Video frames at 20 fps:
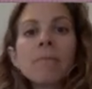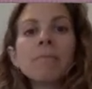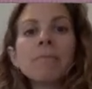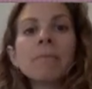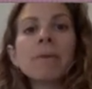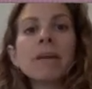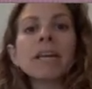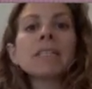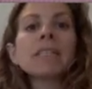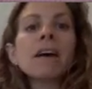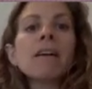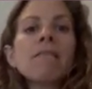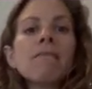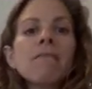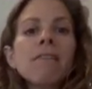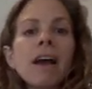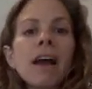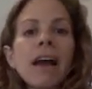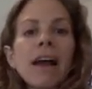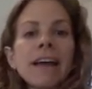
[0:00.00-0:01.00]
Macduff
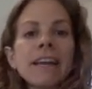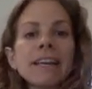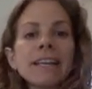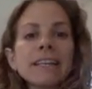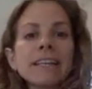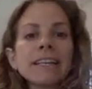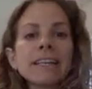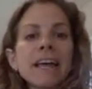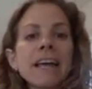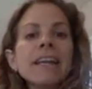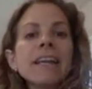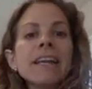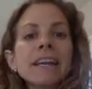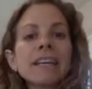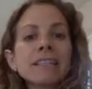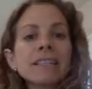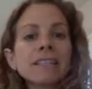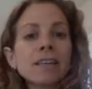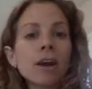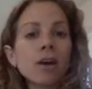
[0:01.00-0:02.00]
and
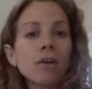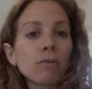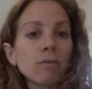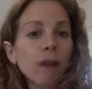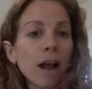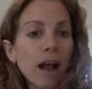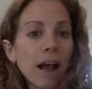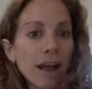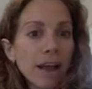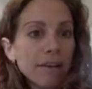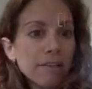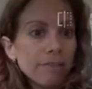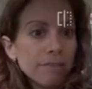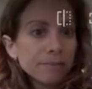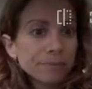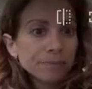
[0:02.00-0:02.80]
Lennox arrive,